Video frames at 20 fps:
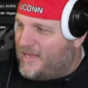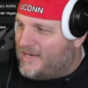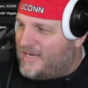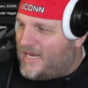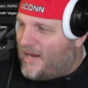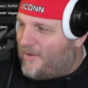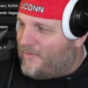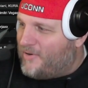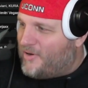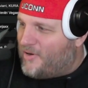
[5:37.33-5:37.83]

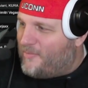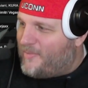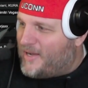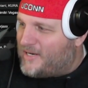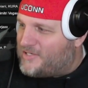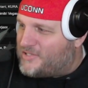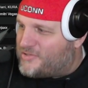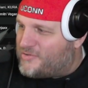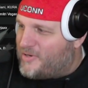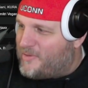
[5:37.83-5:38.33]
Now we're going to go
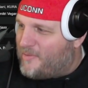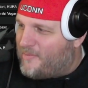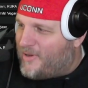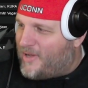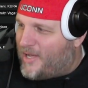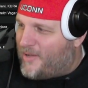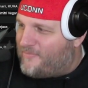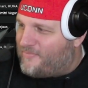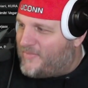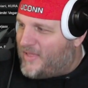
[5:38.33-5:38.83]
back to
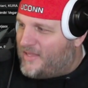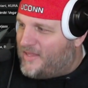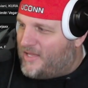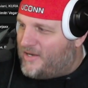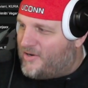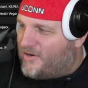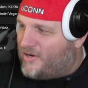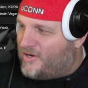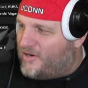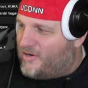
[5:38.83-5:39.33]
StreamerBot, and then
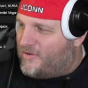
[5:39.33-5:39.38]
you're going to